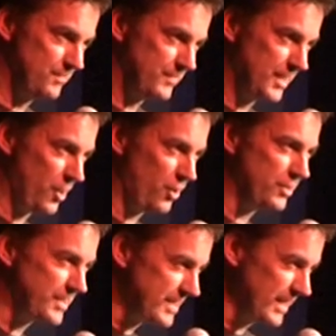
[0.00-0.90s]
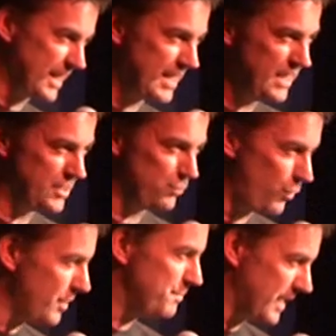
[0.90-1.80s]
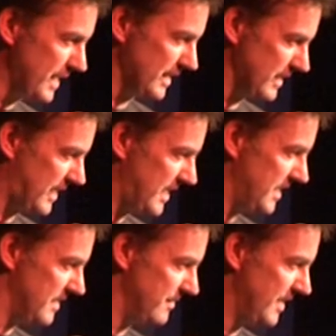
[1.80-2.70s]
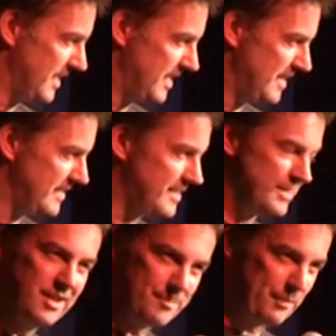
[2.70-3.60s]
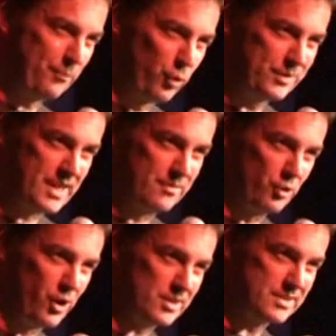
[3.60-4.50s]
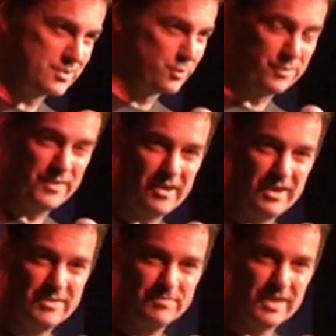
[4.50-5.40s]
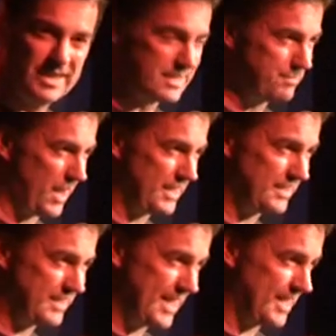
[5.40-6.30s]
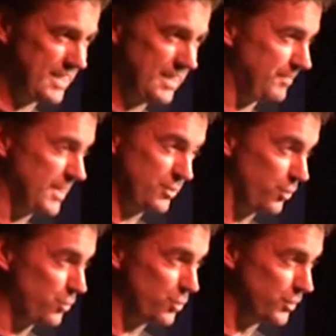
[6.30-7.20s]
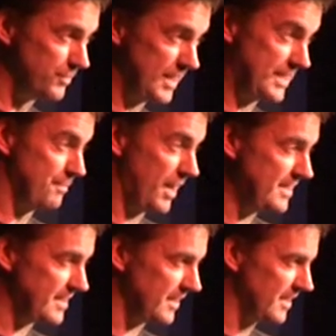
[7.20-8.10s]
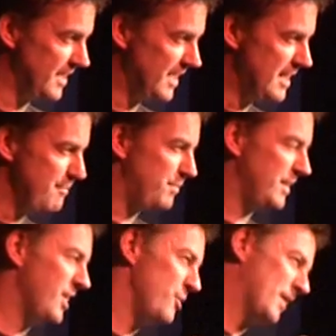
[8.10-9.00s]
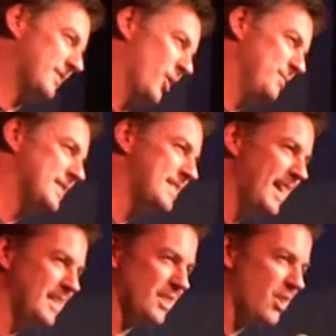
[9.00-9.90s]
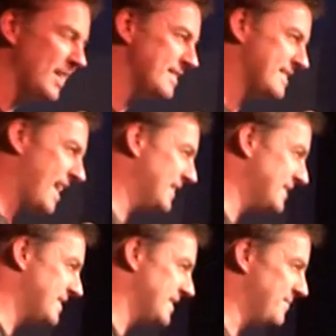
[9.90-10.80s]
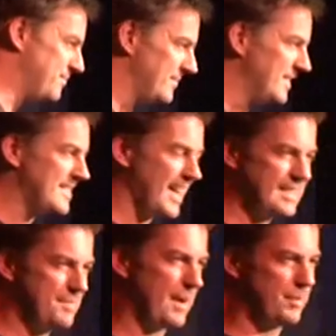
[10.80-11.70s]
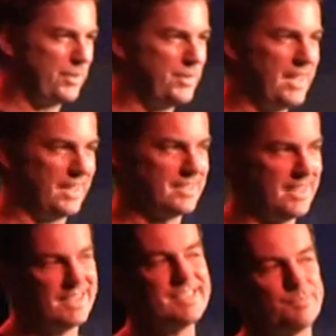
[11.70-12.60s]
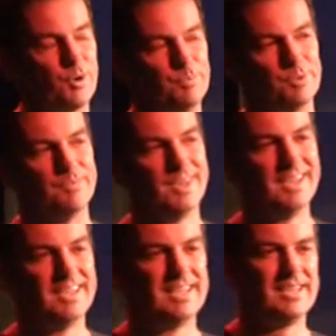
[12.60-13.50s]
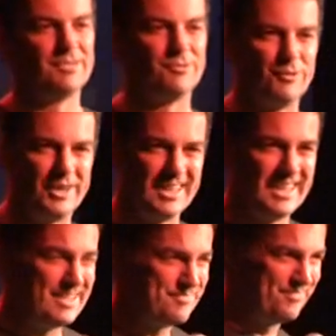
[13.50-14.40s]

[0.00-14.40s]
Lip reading: You know, you're still a kid. You want to be a little kid. Like before 10 rocks. Tooth Fairy, Easter Bunny, Santa, it's all good. It's amazing. But you know, by the time you're 10, you're kind of starting to be able to think. And that's the problem. Really?